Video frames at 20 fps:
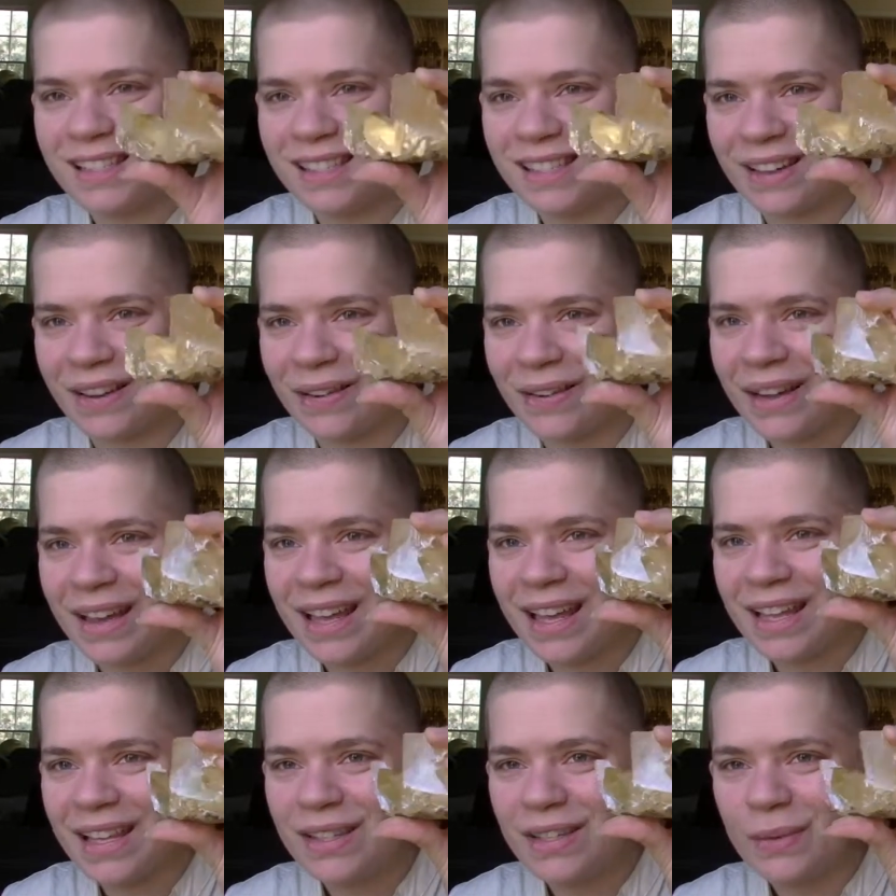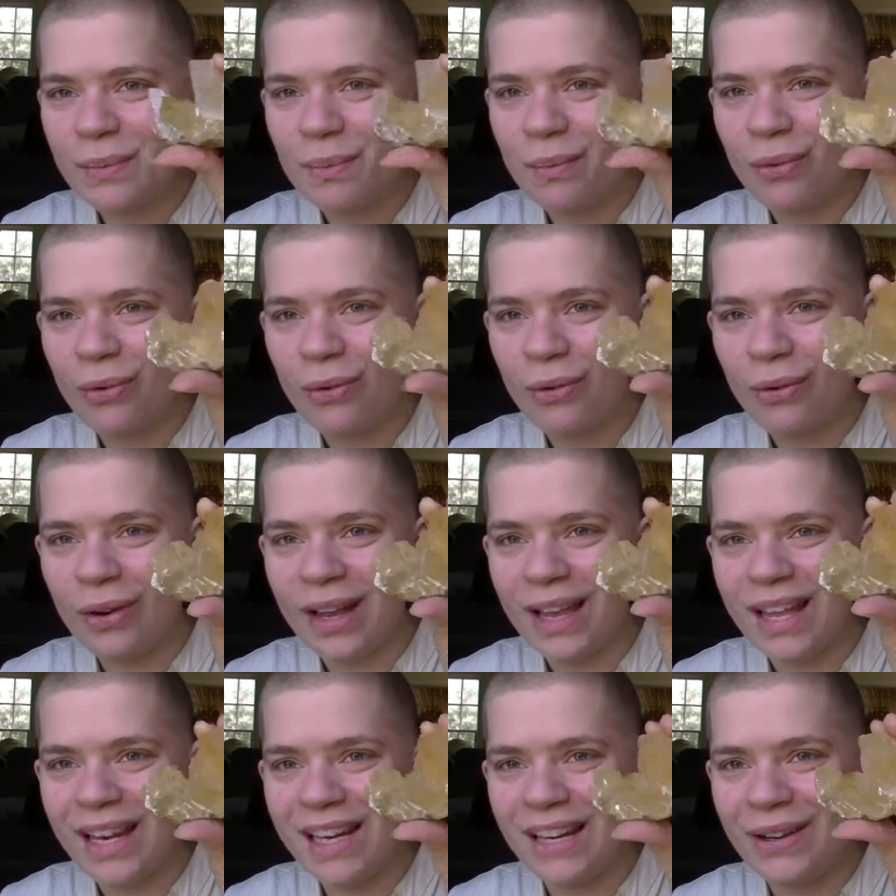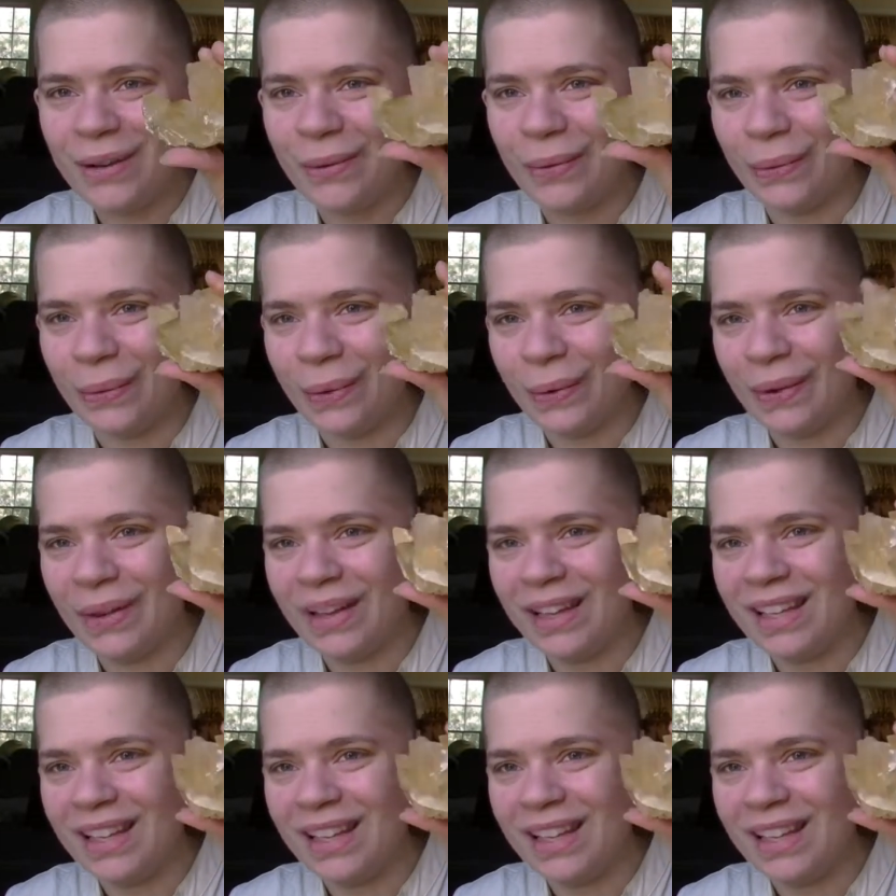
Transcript: So it's pretty cool.